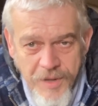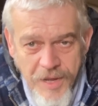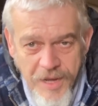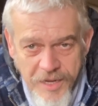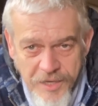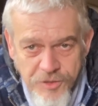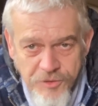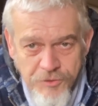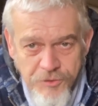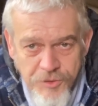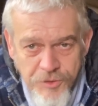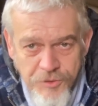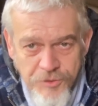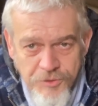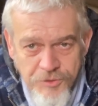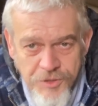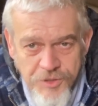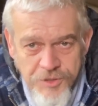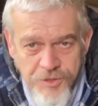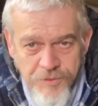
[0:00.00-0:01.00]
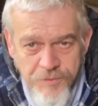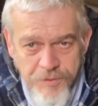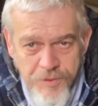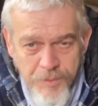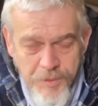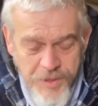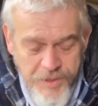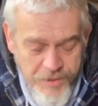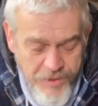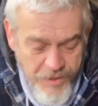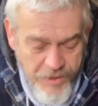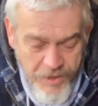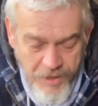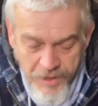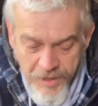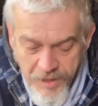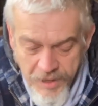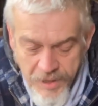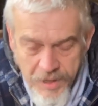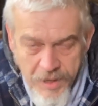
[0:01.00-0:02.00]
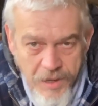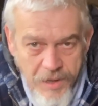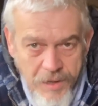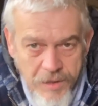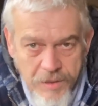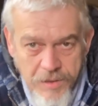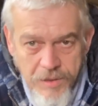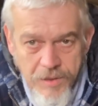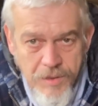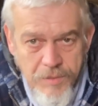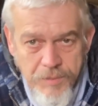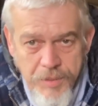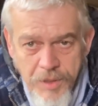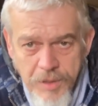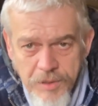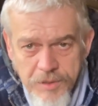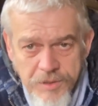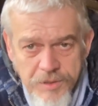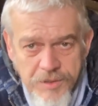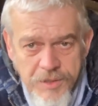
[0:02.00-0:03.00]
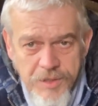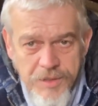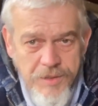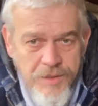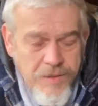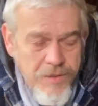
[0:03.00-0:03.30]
extra nutrition from either compost,